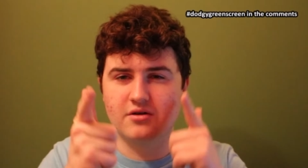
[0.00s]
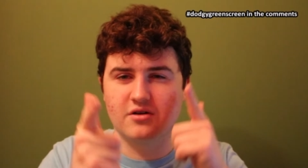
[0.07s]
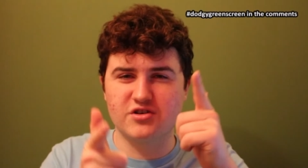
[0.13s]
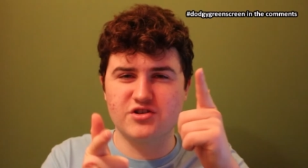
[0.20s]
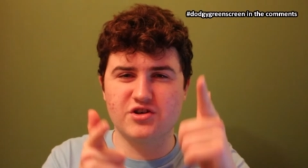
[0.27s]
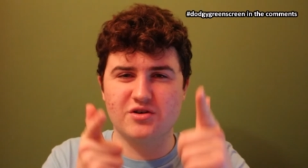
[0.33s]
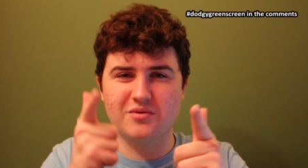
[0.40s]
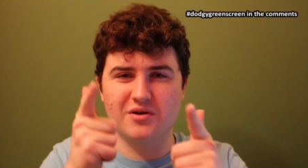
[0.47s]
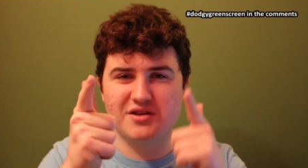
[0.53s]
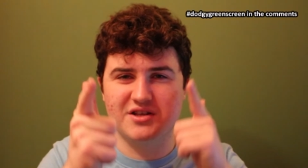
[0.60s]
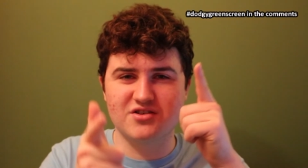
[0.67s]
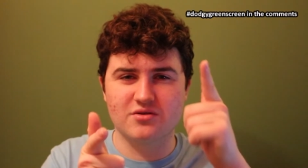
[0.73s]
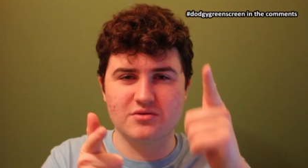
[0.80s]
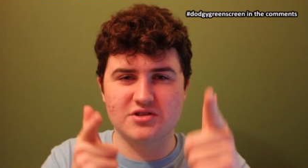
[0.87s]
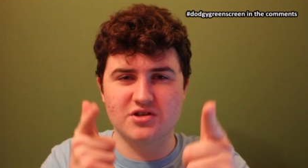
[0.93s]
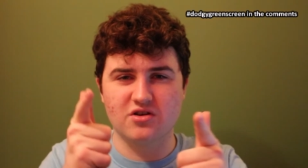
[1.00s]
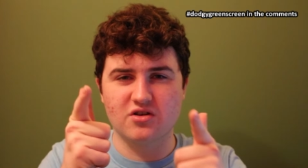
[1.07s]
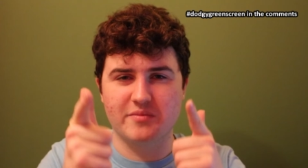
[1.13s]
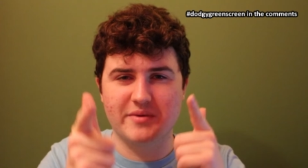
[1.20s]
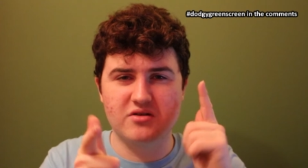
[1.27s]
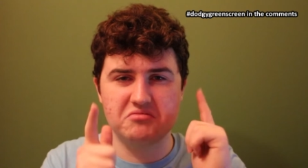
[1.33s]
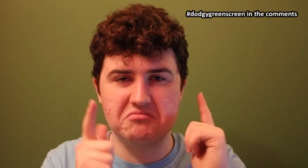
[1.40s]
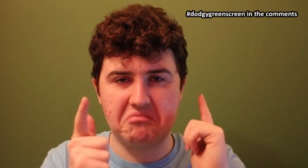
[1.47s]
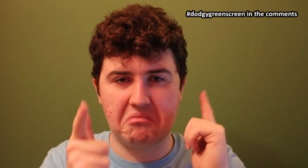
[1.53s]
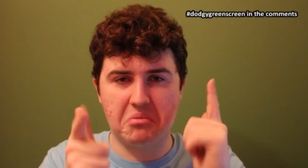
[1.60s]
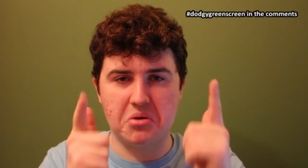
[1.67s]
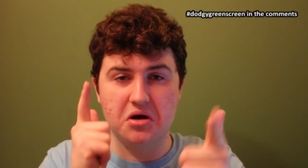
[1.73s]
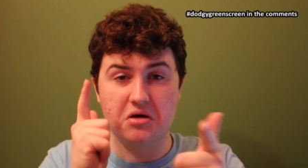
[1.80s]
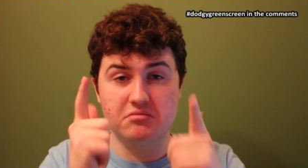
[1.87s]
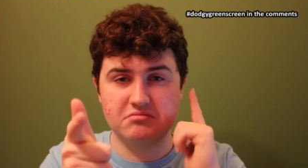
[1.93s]
Not sure what this is all about
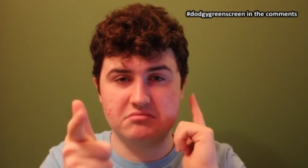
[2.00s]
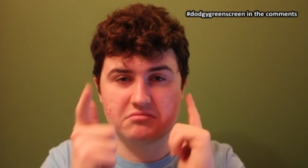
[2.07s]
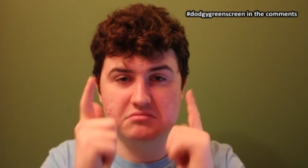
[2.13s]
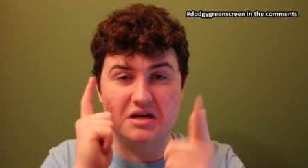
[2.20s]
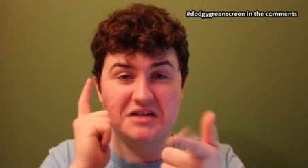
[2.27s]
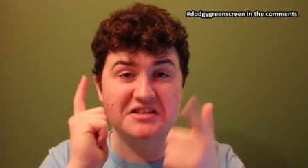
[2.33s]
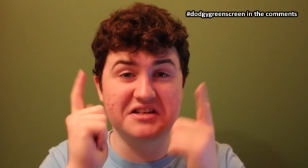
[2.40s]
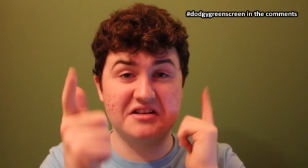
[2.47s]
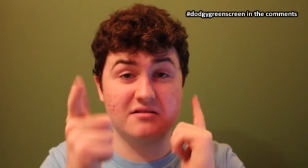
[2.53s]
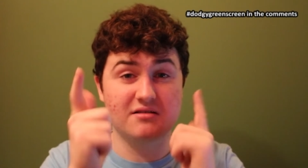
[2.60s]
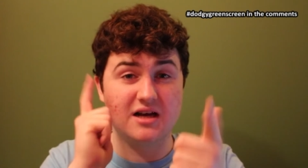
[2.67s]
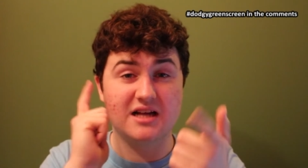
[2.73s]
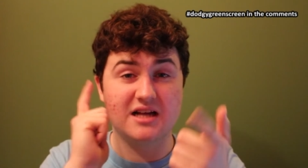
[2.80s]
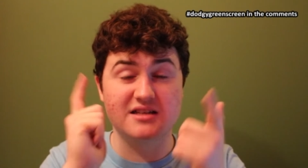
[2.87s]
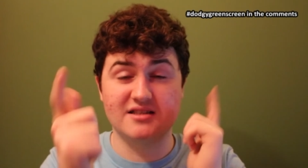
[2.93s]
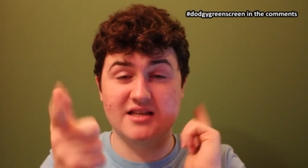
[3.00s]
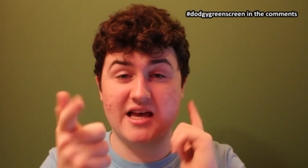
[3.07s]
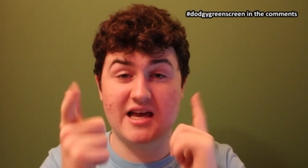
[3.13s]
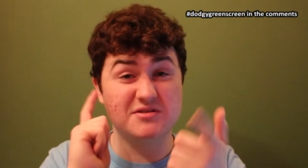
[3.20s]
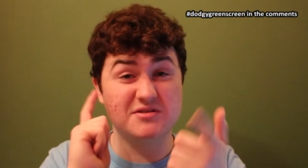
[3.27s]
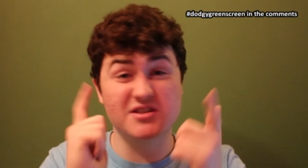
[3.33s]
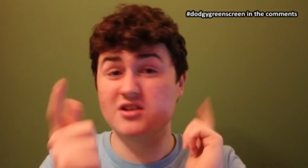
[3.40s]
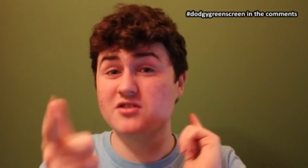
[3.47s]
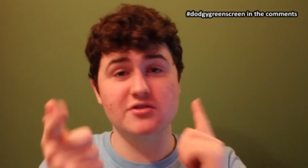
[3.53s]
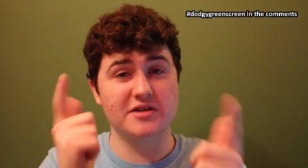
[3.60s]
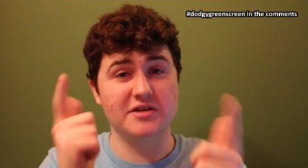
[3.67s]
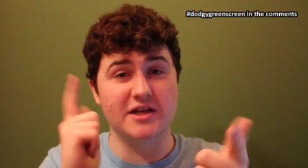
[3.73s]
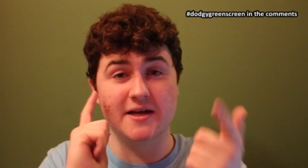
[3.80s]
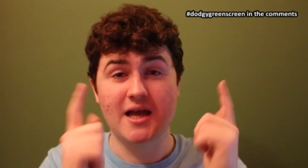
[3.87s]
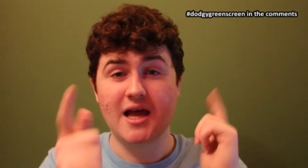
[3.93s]
but I did it, and uh, I'm still doing
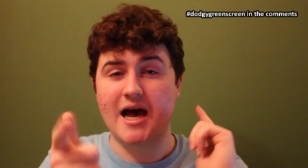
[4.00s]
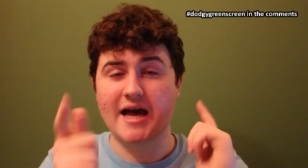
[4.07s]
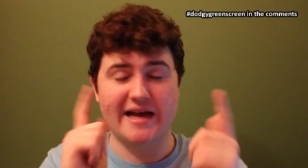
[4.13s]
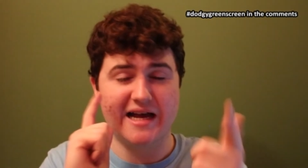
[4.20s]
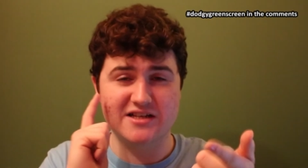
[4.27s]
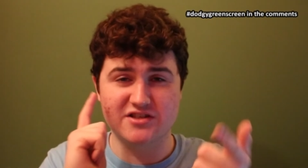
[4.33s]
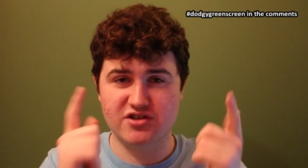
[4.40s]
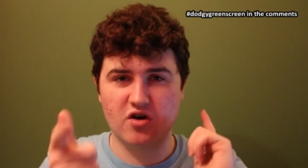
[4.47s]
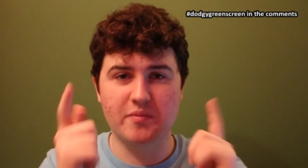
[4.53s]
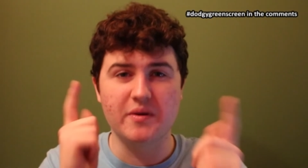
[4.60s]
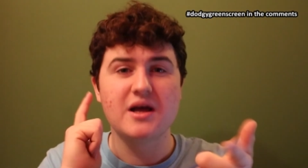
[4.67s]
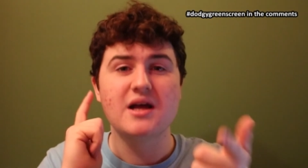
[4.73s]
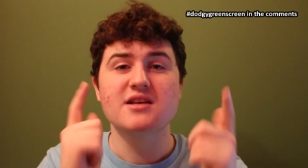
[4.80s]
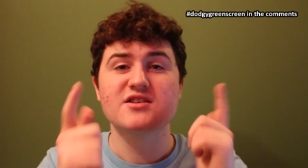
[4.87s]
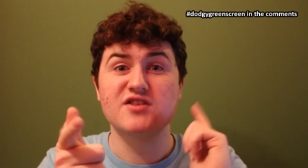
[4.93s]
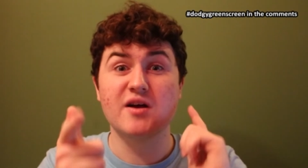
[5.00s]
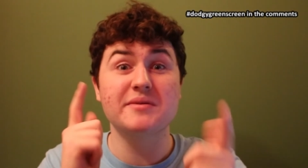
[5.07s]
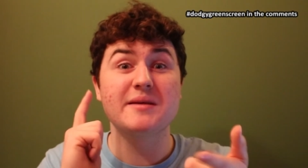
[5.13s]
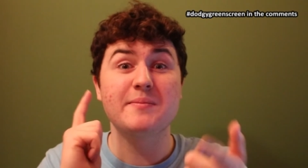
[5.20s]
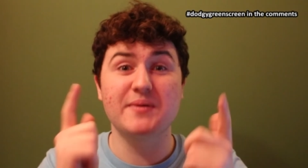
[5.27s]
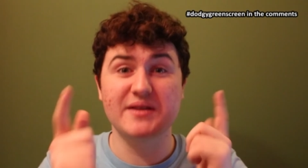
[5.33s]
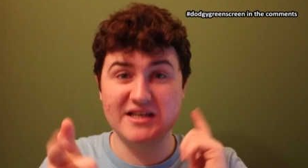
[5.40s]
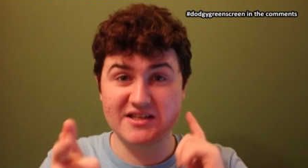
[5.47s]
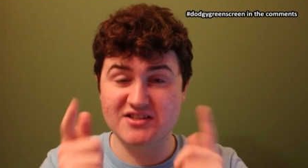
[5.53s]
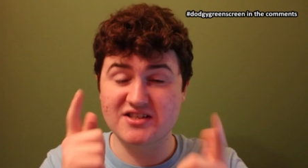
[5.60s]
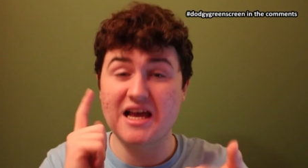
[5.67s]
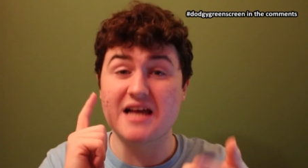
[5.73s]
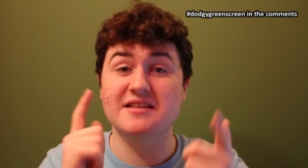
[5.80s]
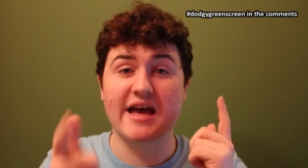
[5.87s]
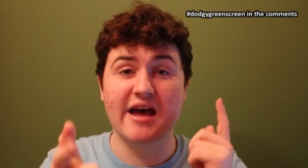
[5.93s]
it. I can't stop. Somebody please
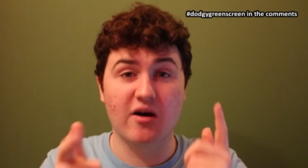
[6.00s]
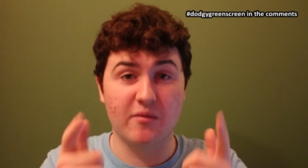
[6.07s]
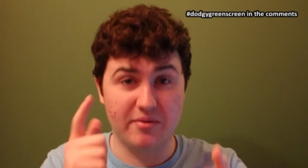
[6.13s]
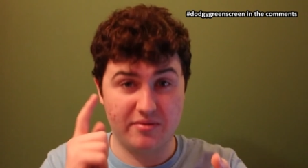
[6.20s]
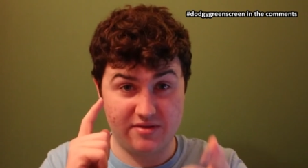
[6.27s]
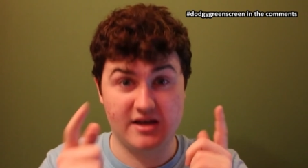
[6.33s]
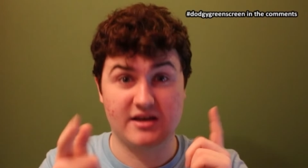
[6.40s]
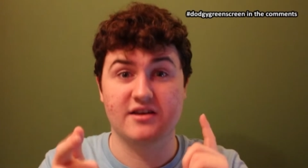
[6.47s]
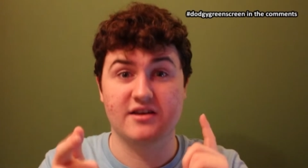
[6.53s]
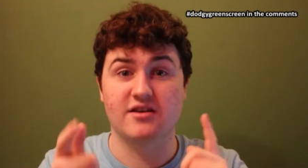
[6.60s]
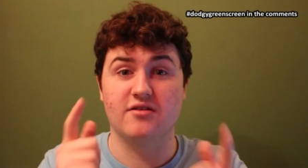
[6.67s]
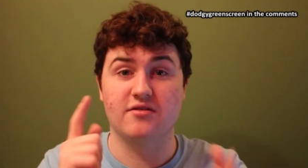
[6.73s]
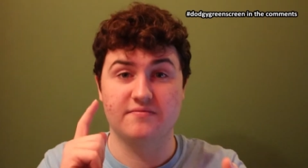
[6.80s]
send help. Thank you.